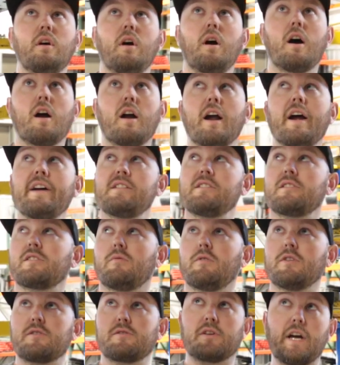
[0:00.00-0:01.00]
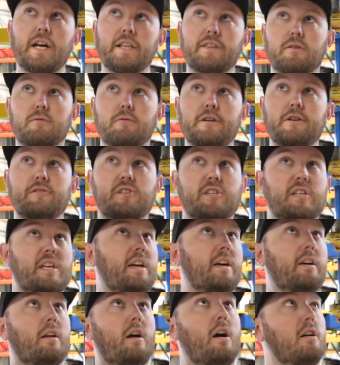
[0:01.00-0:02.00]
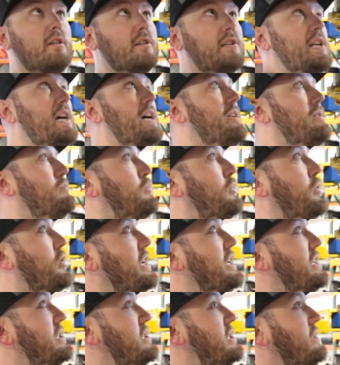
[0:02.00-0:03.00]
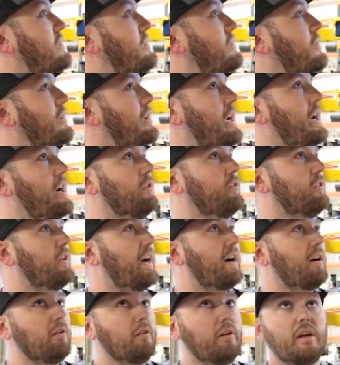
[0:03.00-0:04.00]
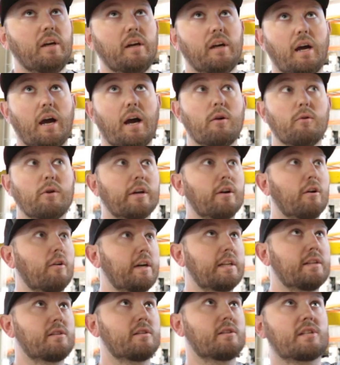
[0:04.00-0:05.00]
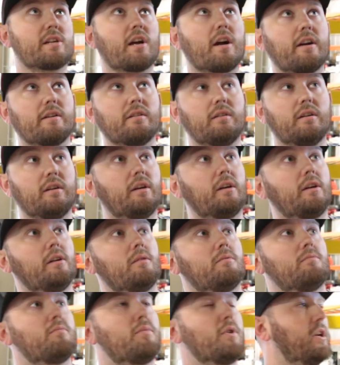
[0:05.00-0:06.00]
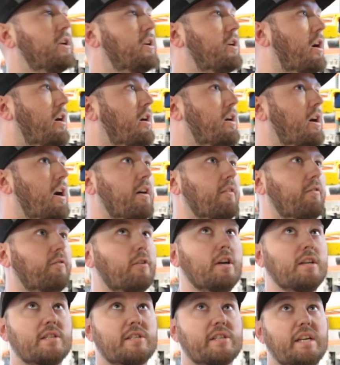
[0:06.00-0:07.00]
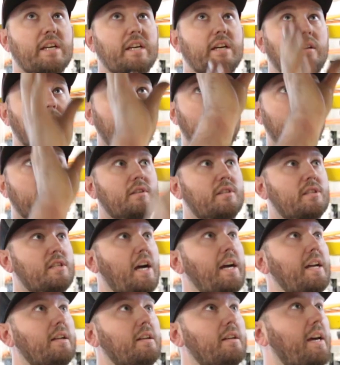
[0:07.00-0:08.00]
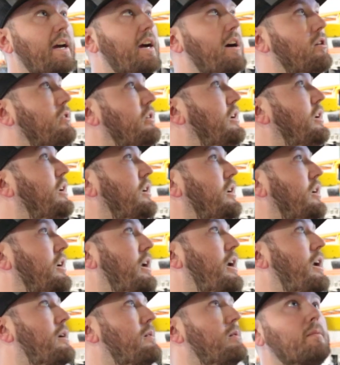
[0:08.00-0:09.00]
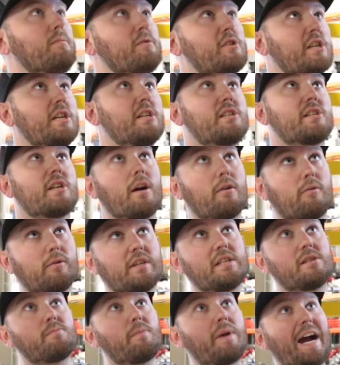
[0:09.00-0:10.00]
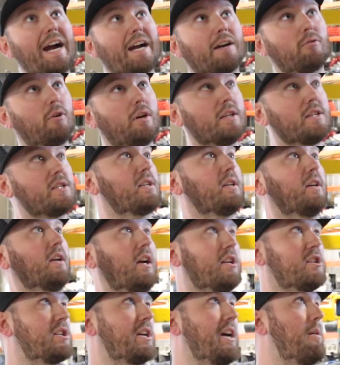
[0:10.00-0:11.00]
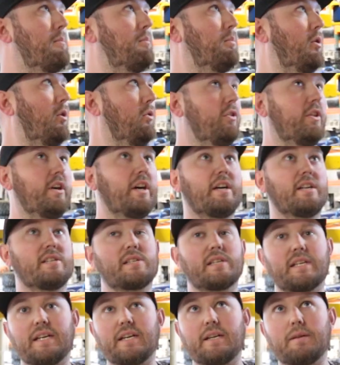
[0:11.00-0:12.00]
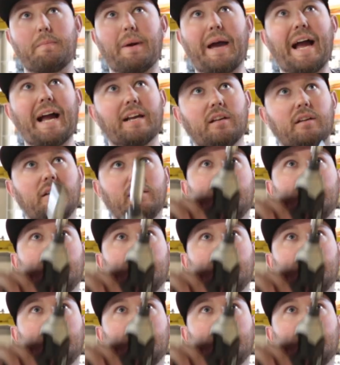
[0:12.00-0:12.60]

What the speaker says: All right, so once we got the rear skid all set in place and held down, we can go ahead and start putting our front skid tightened down. I'm just going to start with these back ones. I just kind of pulled the skid back